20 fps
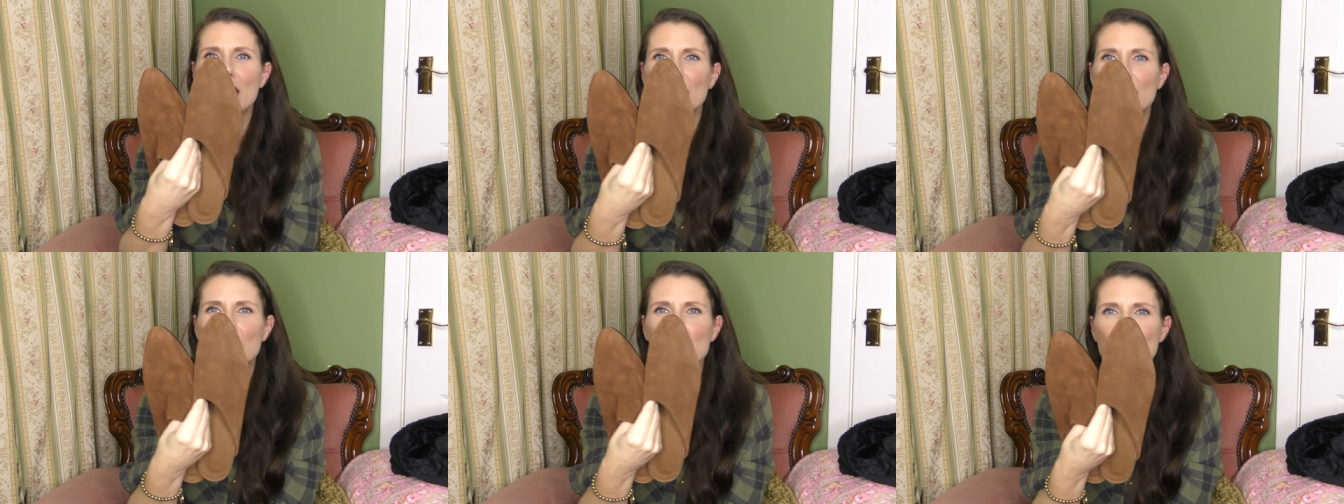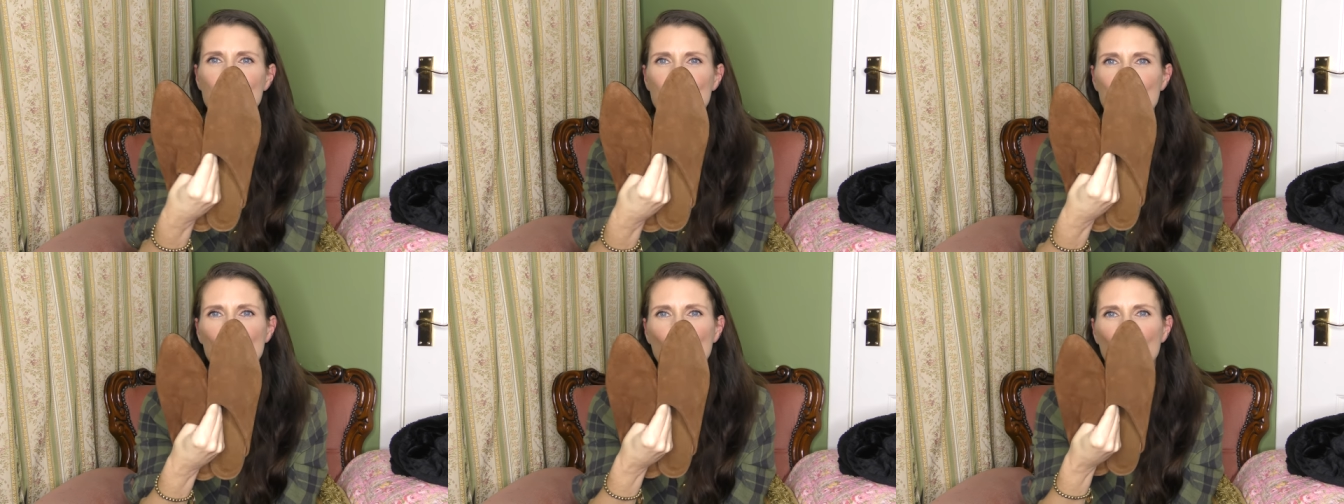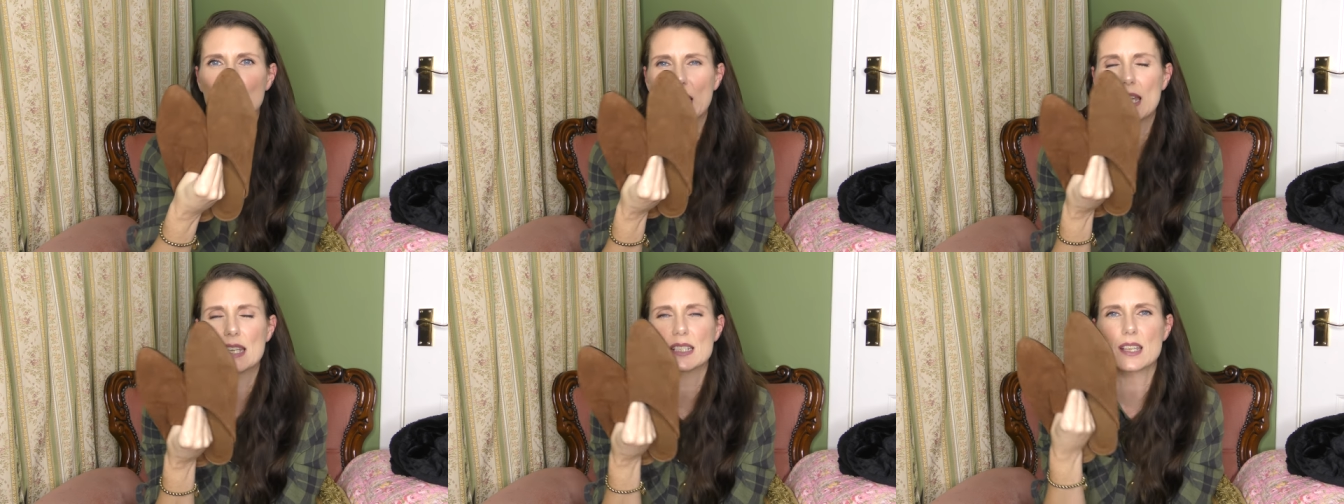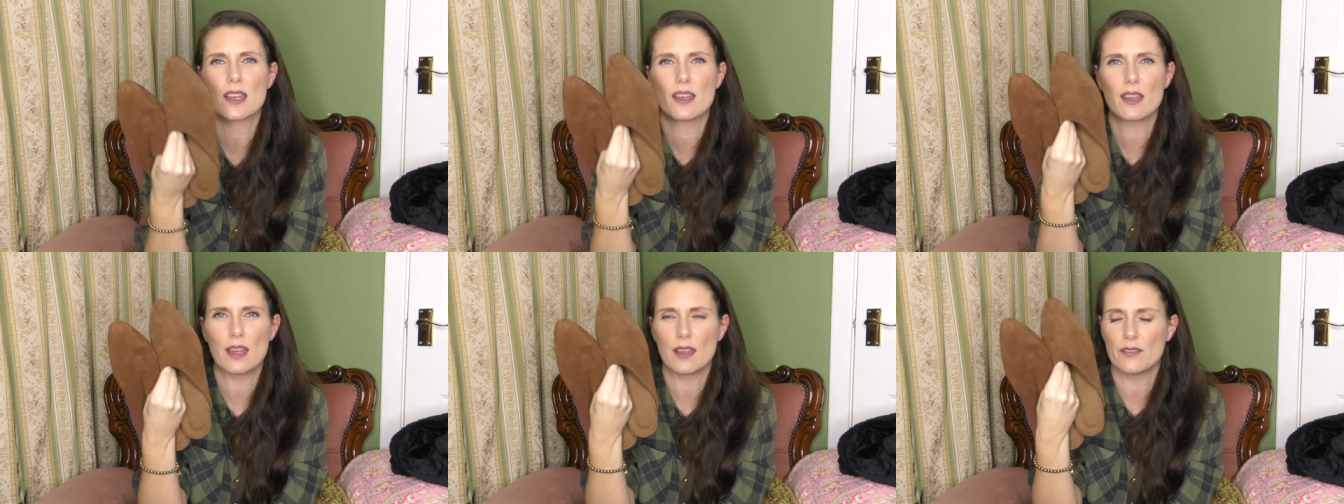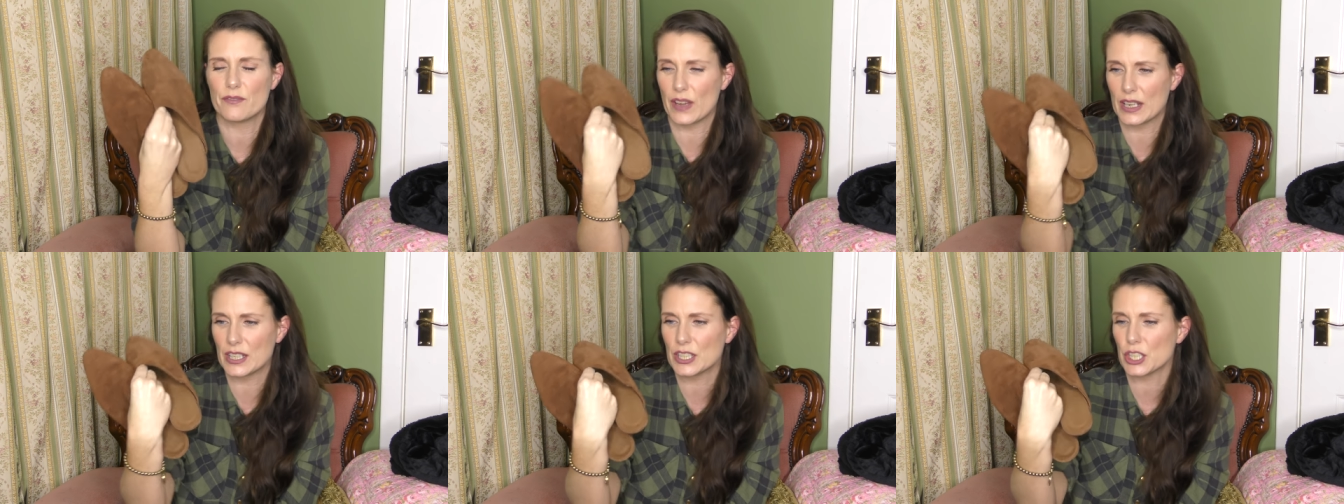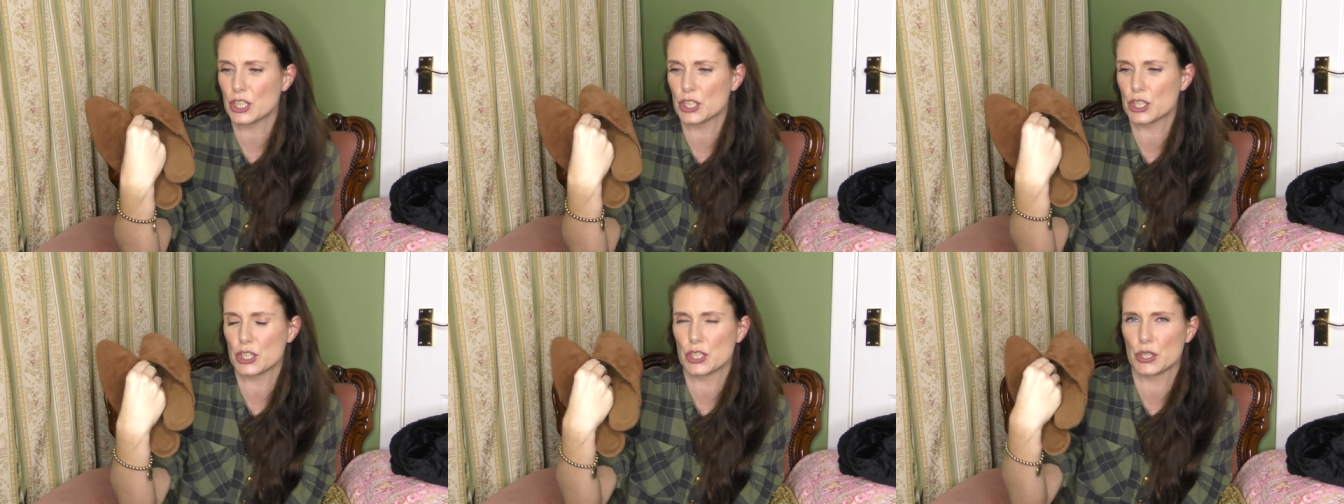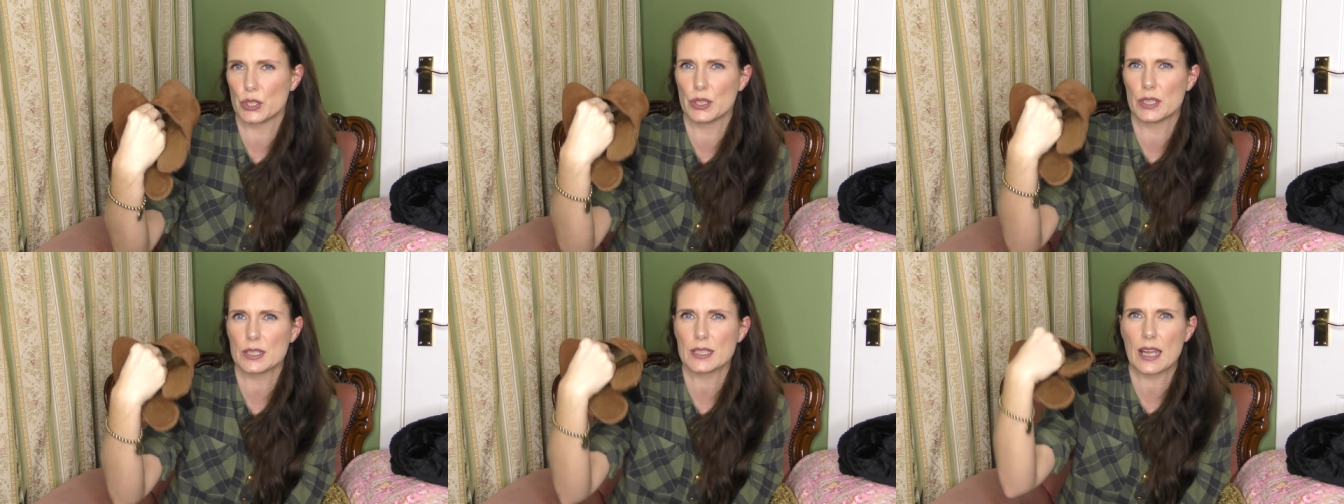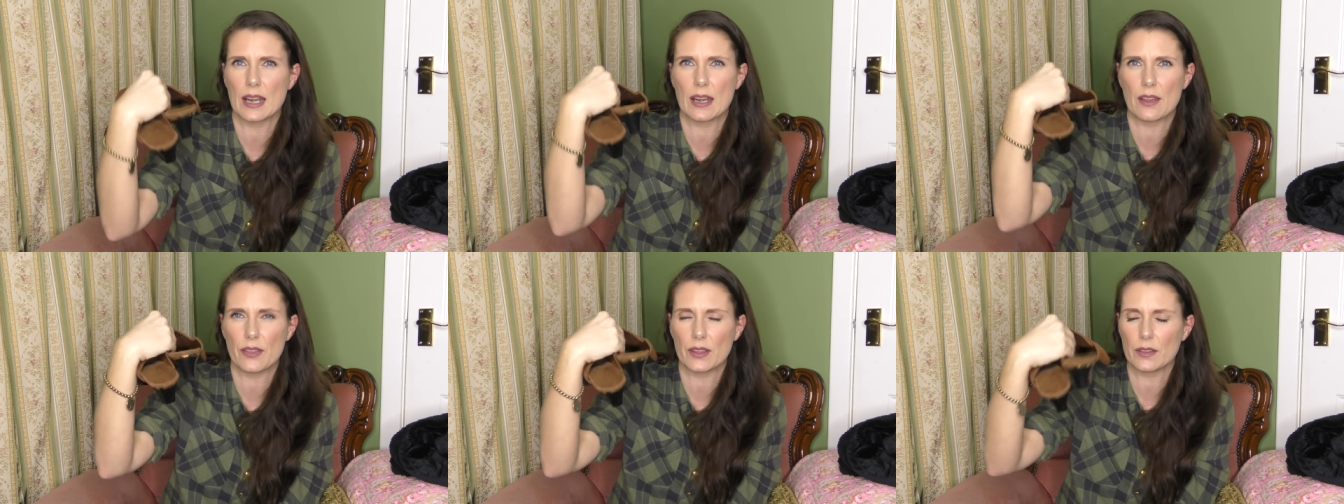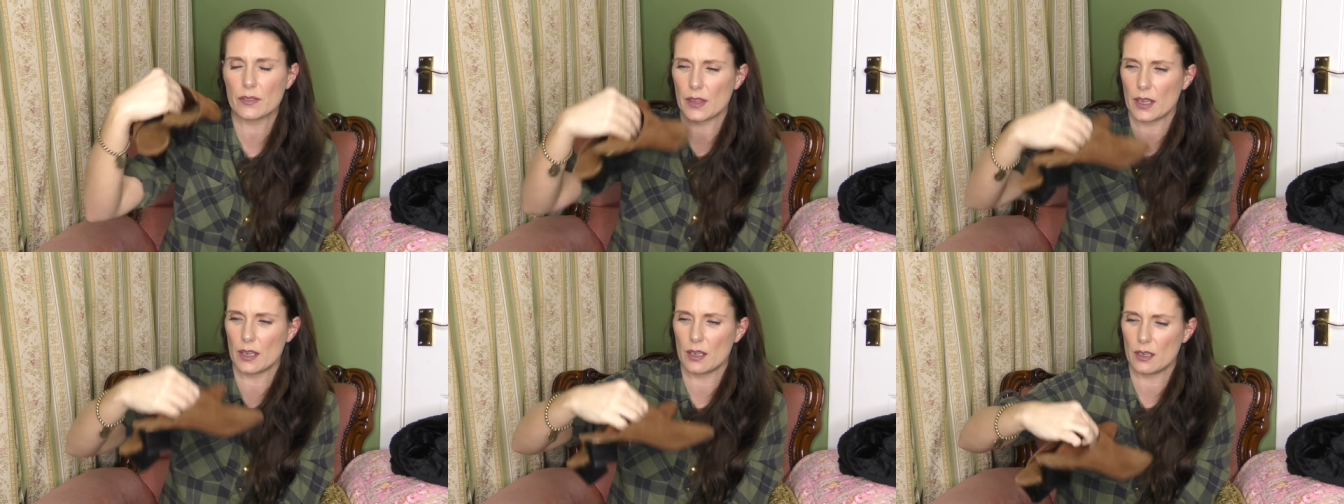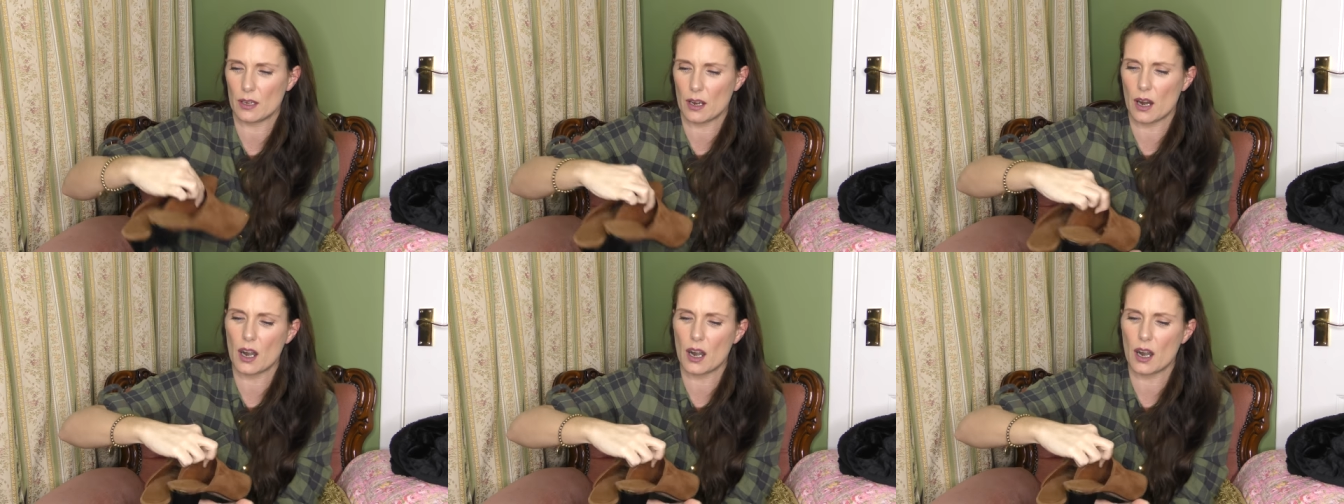these were sold as vintage shoes and I think they